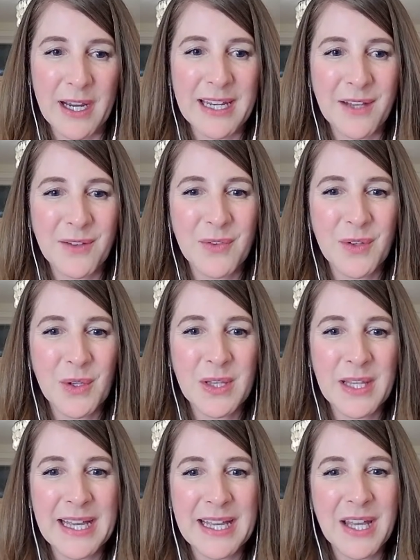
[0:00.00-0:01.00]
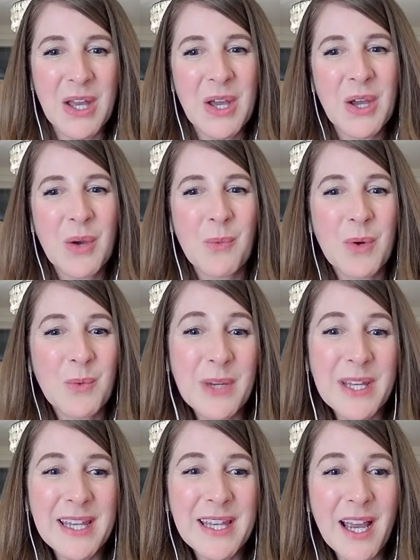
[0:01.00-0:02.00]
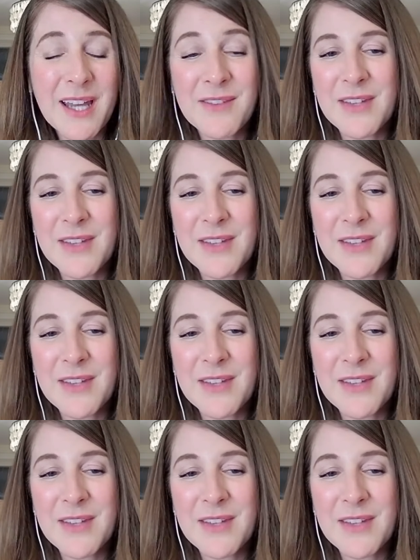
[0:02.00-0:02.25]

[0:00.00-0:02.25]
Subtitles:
And I feel like when we kind